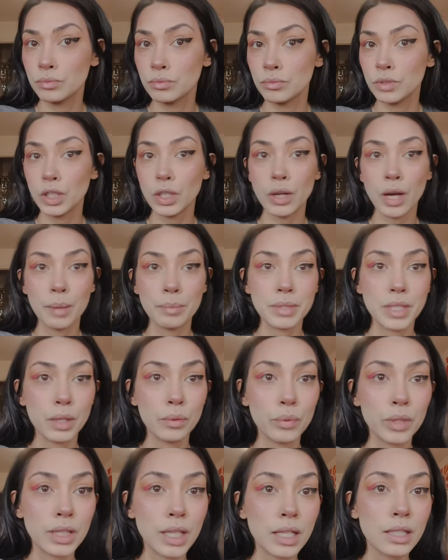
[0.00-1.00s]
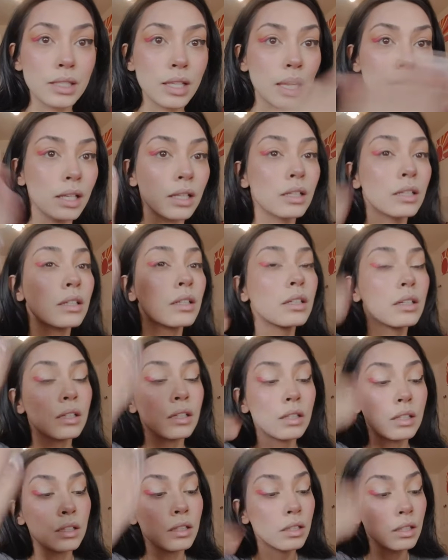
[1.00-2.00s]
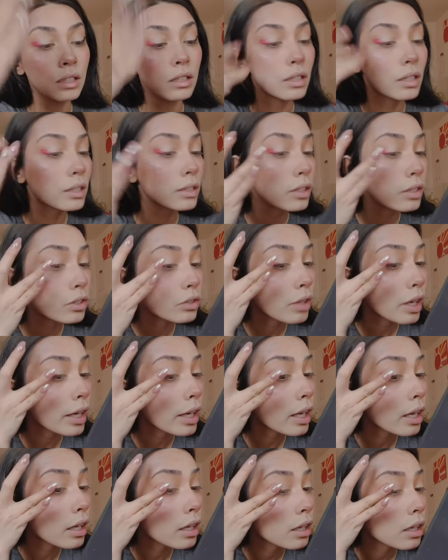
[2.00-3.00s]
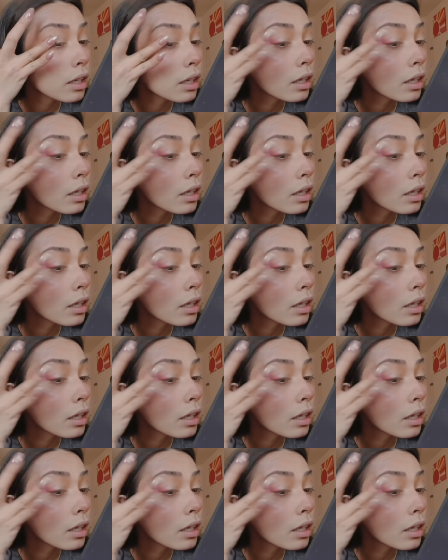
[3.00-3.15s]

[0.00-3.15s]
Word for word: You know, I'm done with that side. Is this dry yet?